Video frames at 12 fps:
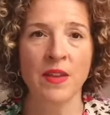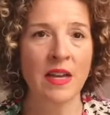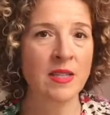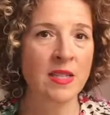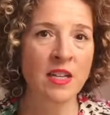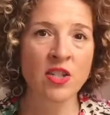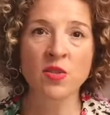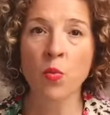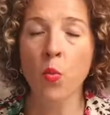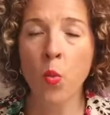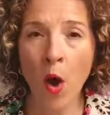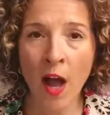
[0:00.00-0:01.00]
It's not just
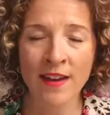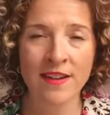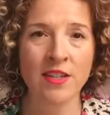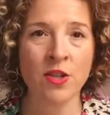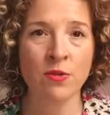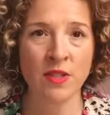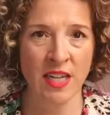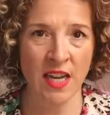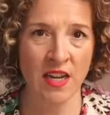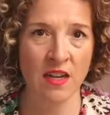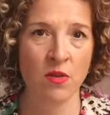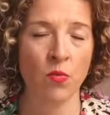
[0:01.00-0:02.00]
what you
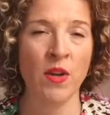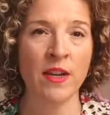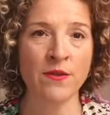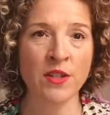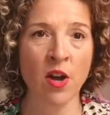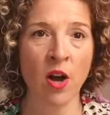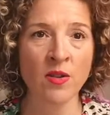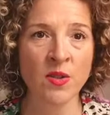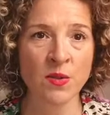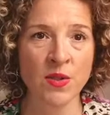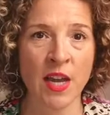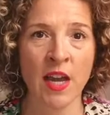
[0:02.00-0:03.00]
did. We have to
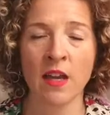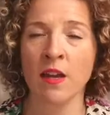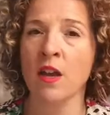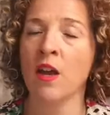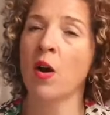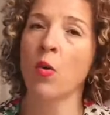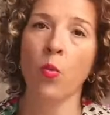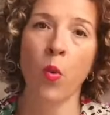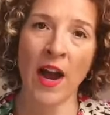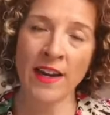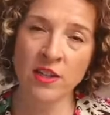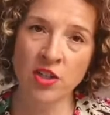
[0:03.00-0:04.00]
also say,
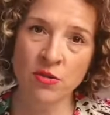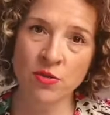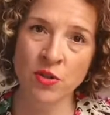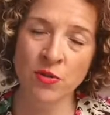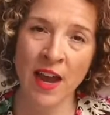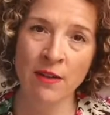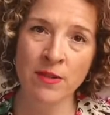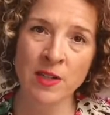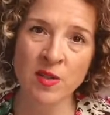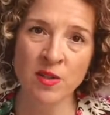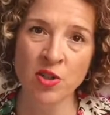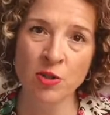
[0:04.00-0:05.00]
why did you do that
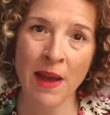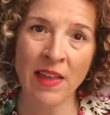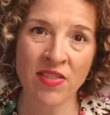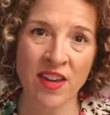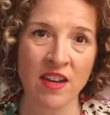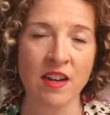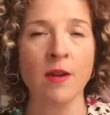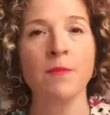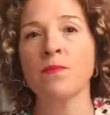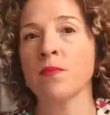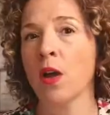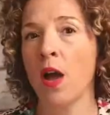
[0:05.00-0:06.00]
research method?
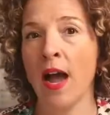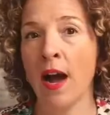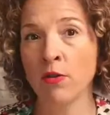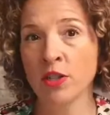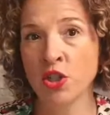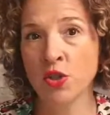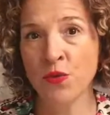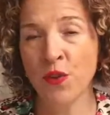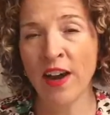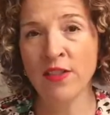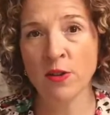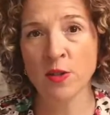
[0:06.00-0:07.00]
How did you
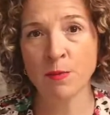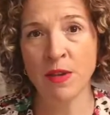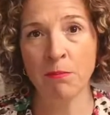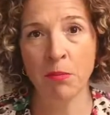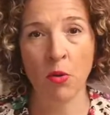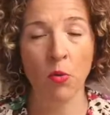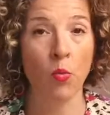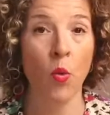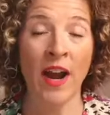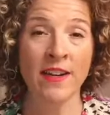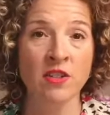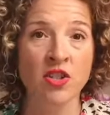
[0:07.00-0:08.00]
find those people?
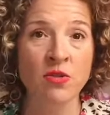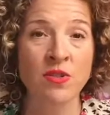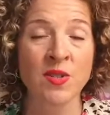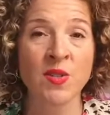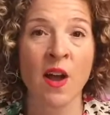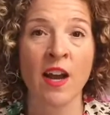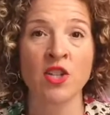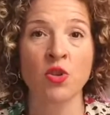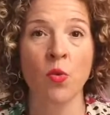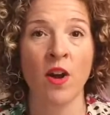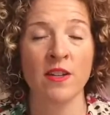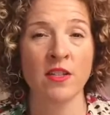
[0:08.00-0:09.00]
Why did you decide you
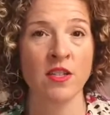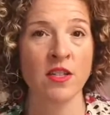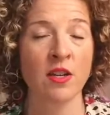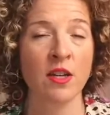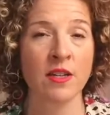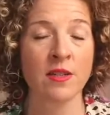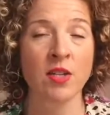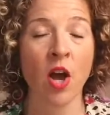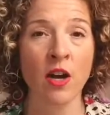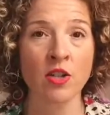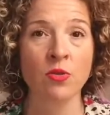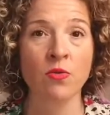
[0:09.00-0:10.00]
wanted to
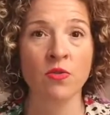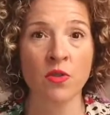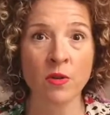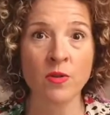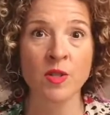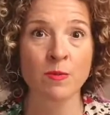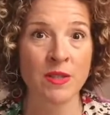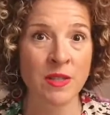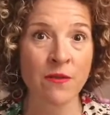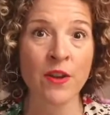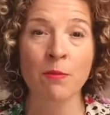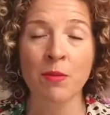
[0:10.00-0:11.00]
talk to those
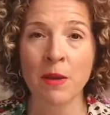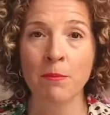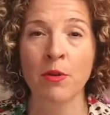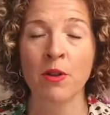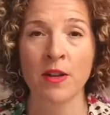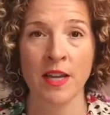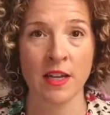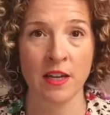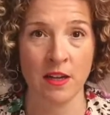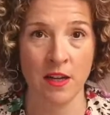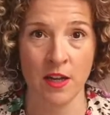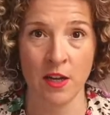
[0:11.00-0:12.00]
specific people in,
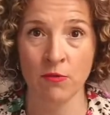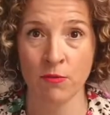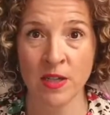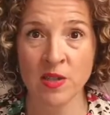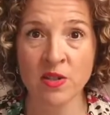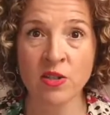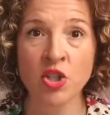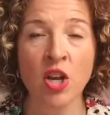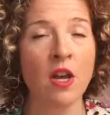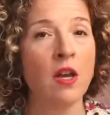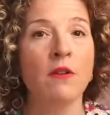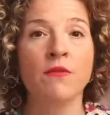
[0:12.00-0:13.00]
in research
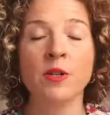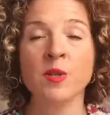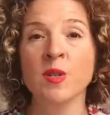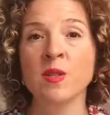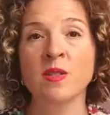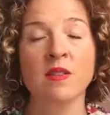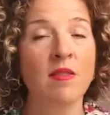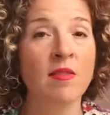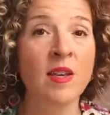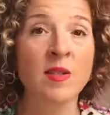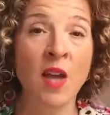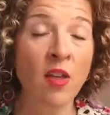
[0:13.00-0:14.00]
versus
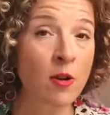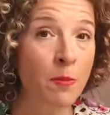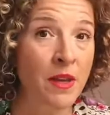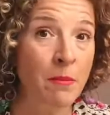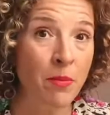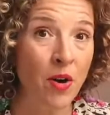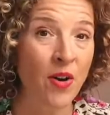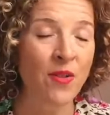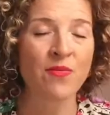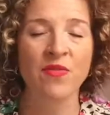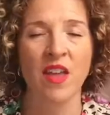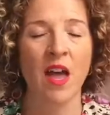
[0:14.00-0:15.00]
these other people?
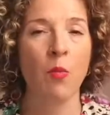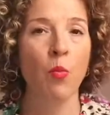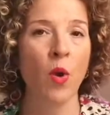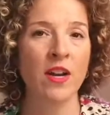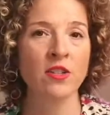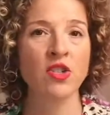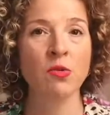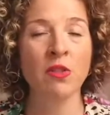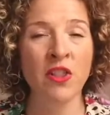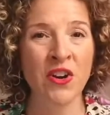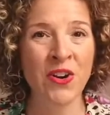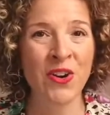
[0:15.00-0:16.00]
And what did you
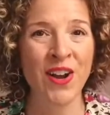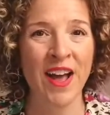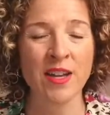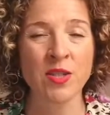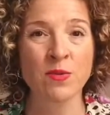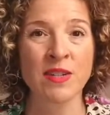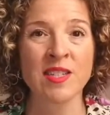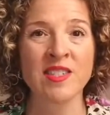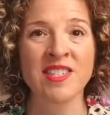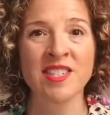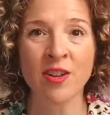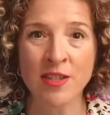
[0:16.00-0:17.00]
learn as a
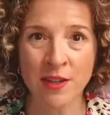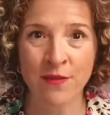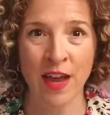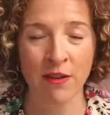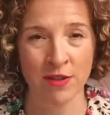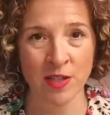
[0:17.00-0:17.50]
result of that